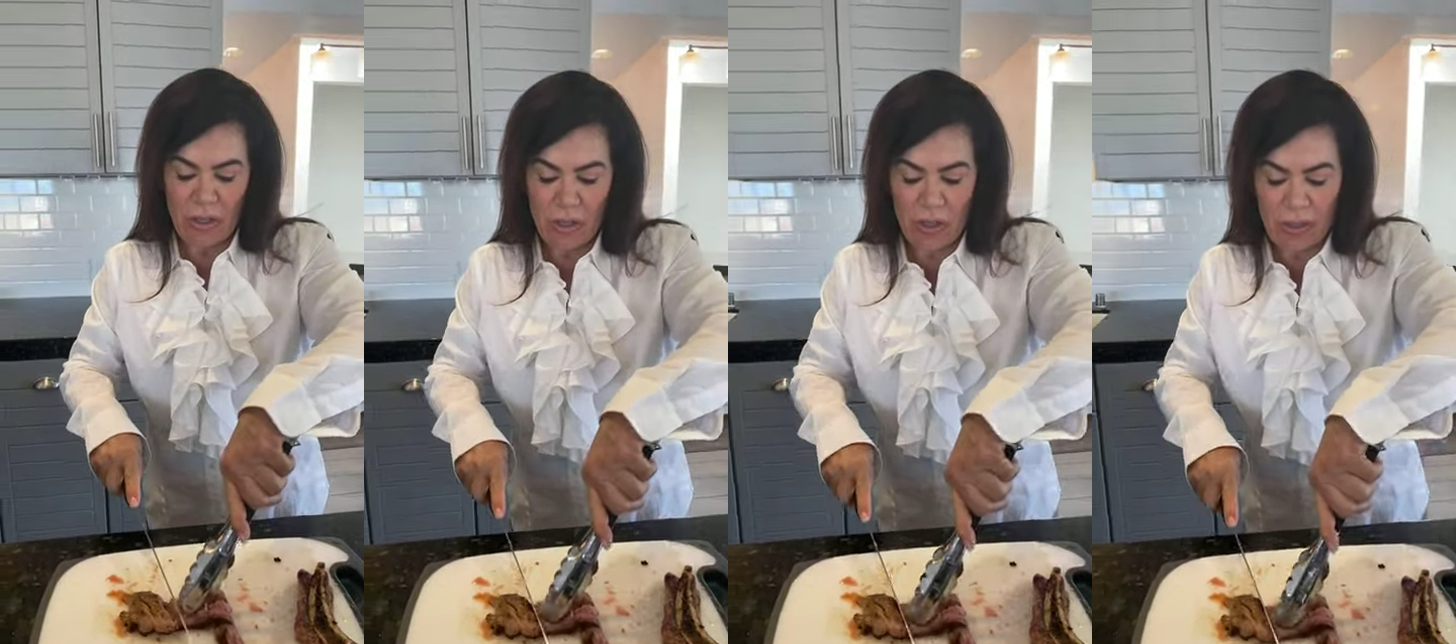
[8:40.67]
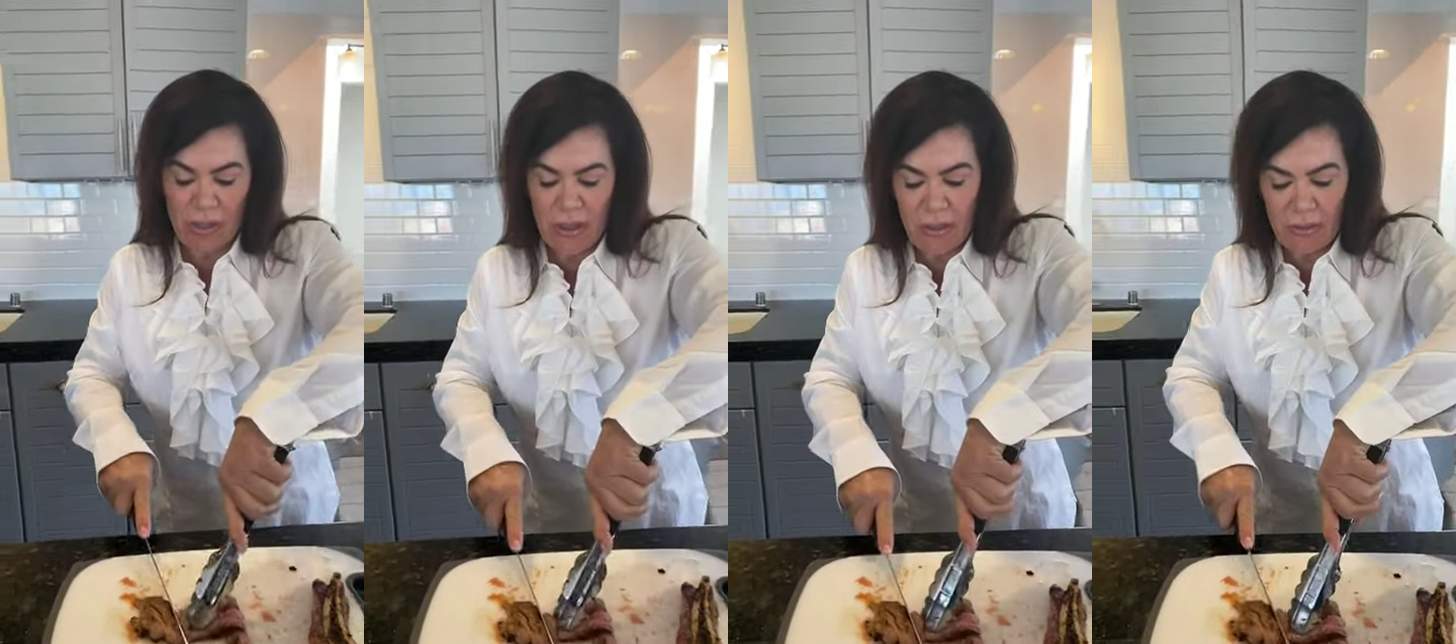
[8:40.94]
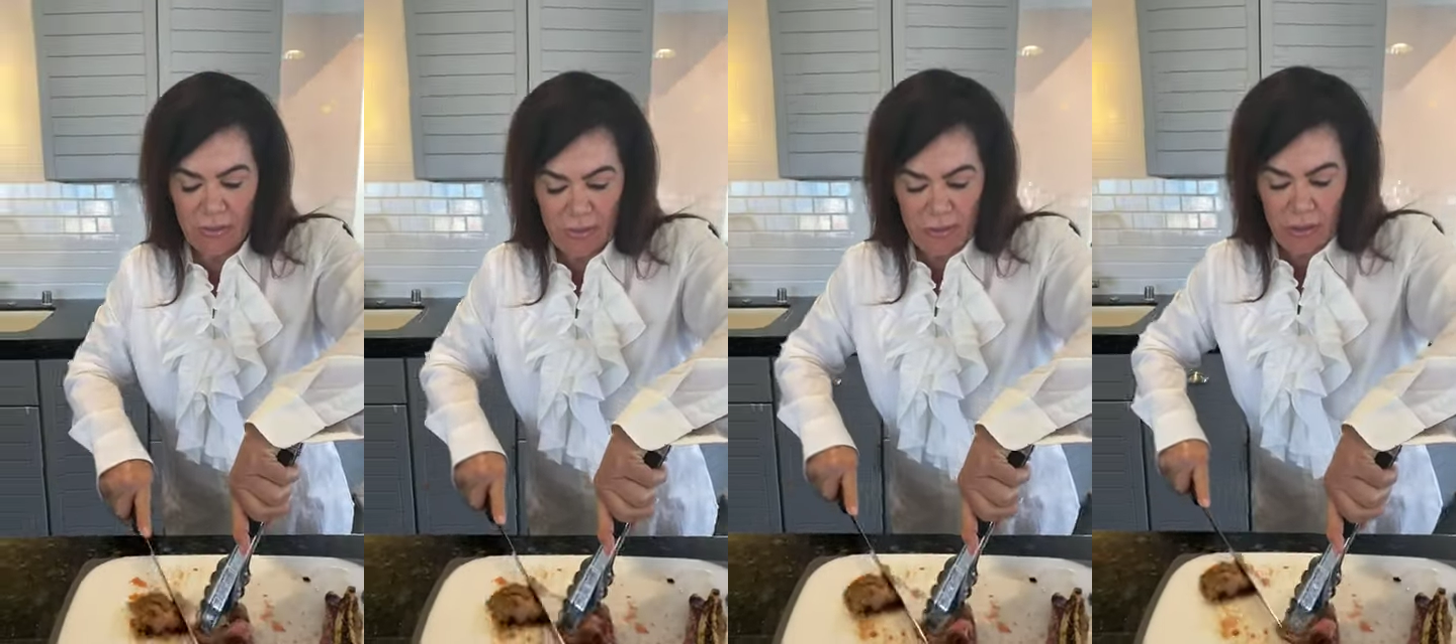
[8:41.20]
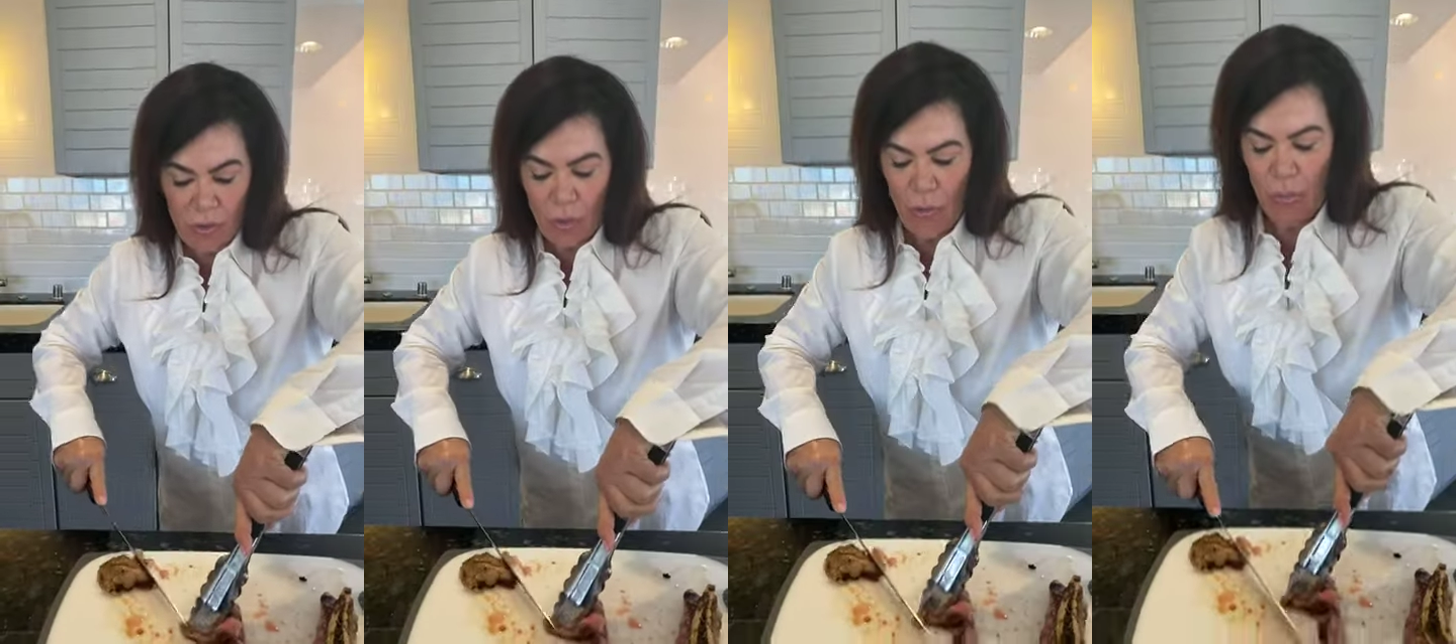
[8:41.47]
cooking
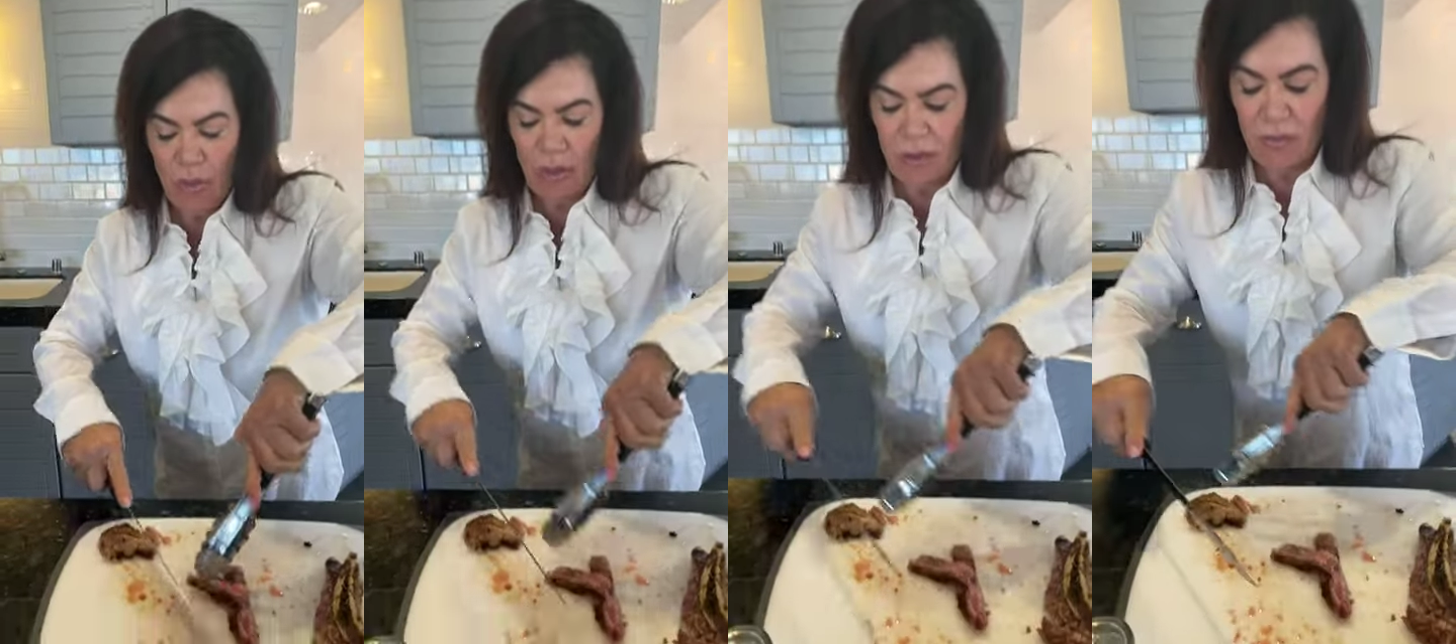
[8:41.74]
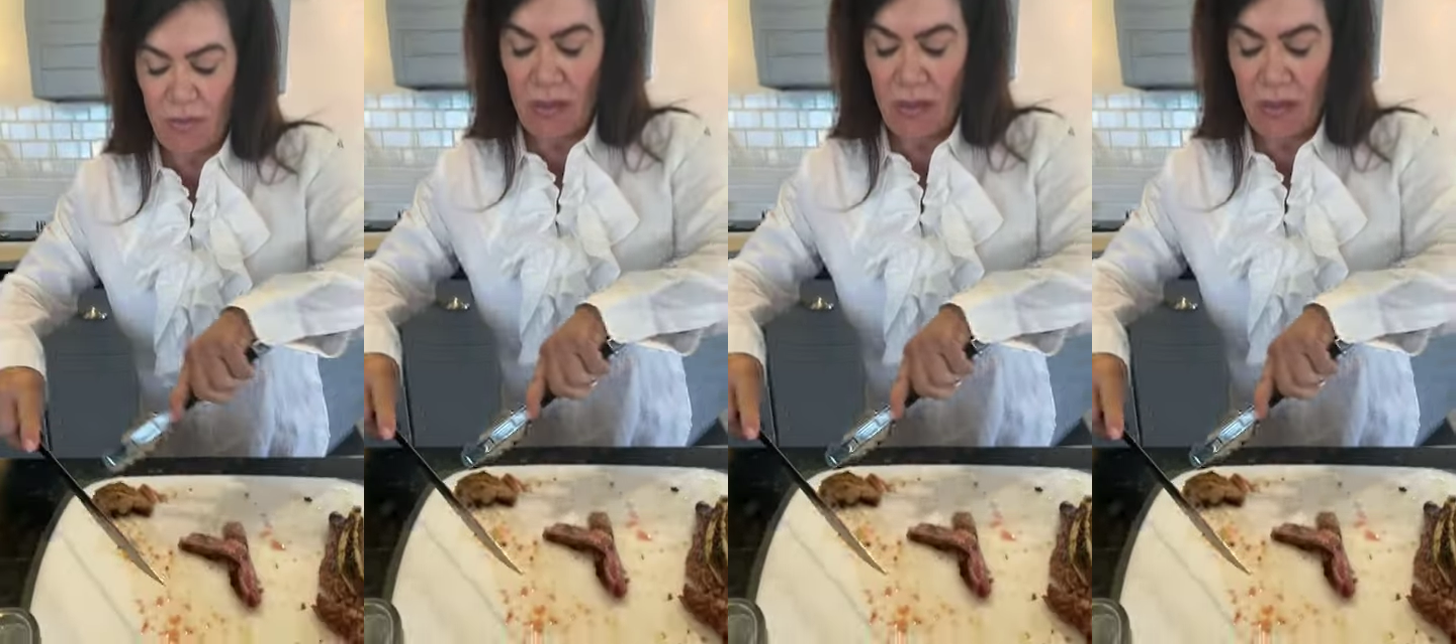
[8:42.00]
or being in the